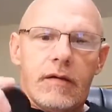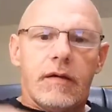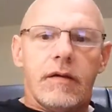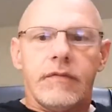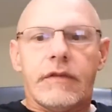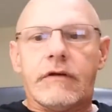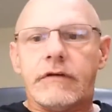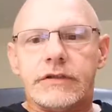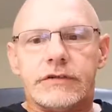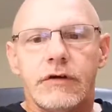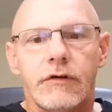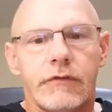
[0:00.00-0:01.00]
There
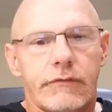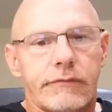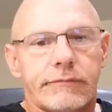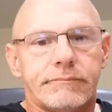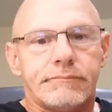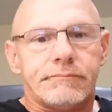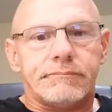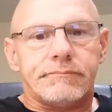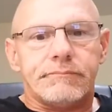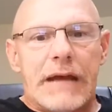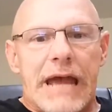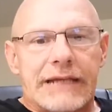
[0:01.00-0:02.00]
is no
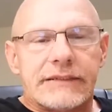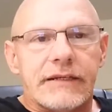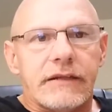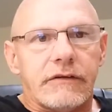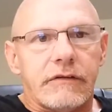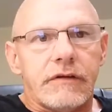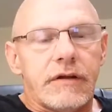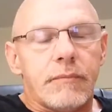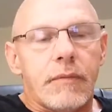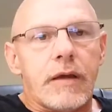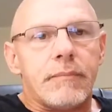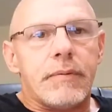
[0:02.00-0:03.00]
accidental, in
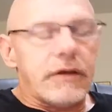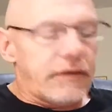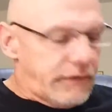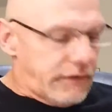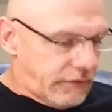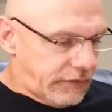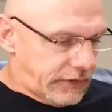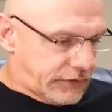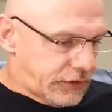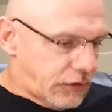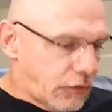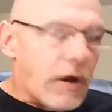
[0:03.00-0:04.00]
my opinion, there is
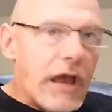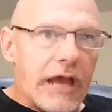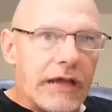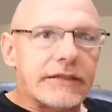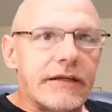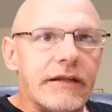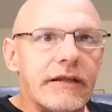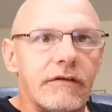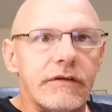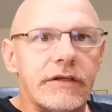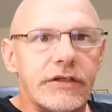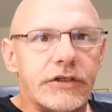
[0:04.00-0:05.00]
no
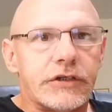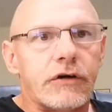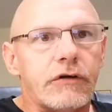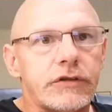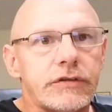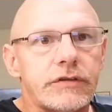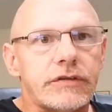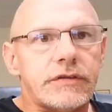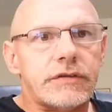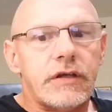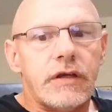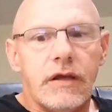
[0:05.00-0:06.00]
accidental
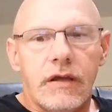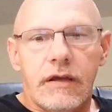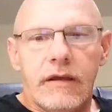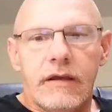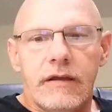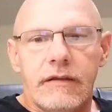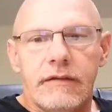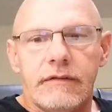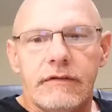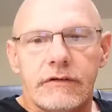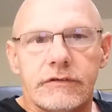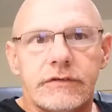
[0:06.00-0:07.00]
discharges.
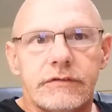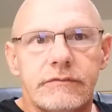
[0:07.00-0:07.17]
There's